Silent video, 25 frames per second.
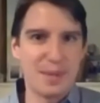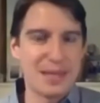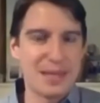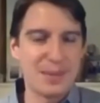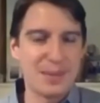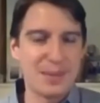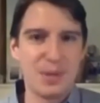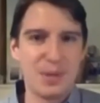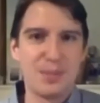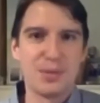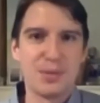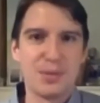
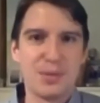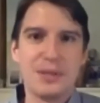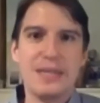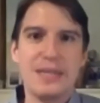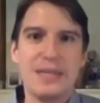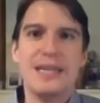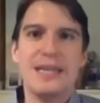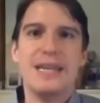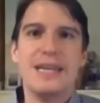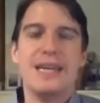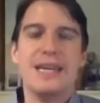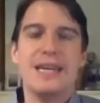people.
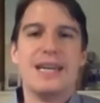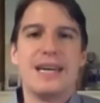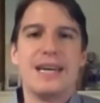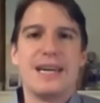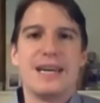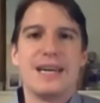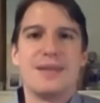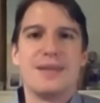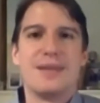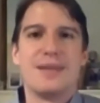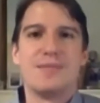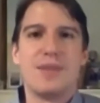
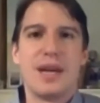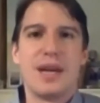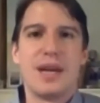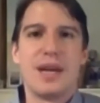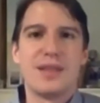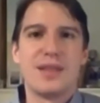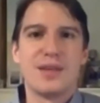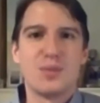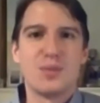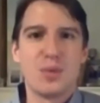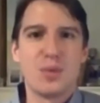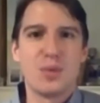And
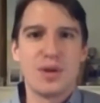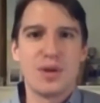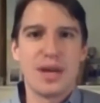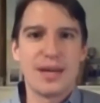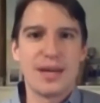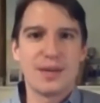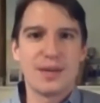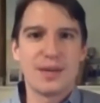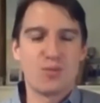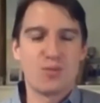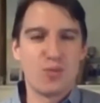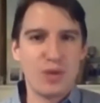these were
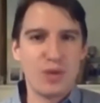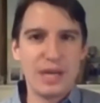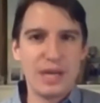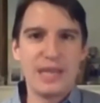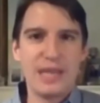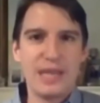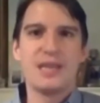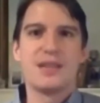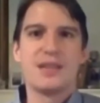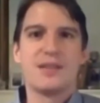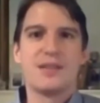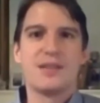like
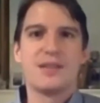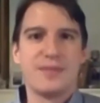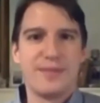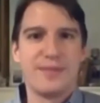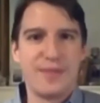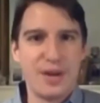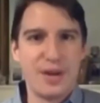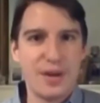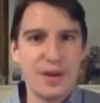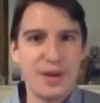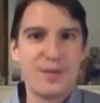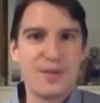really
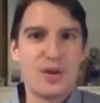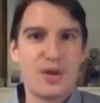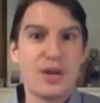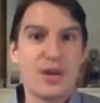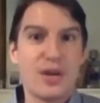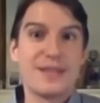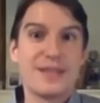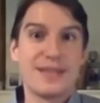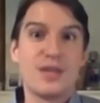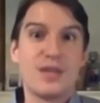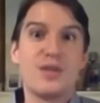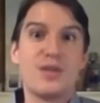very, very
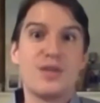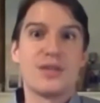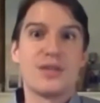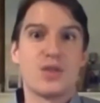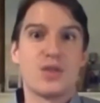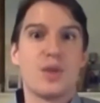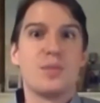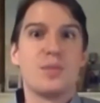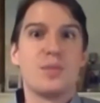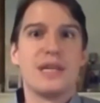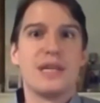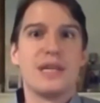serious
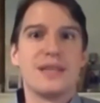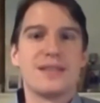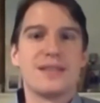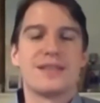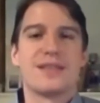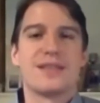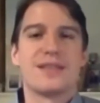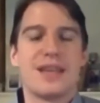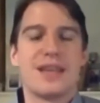sommeliers.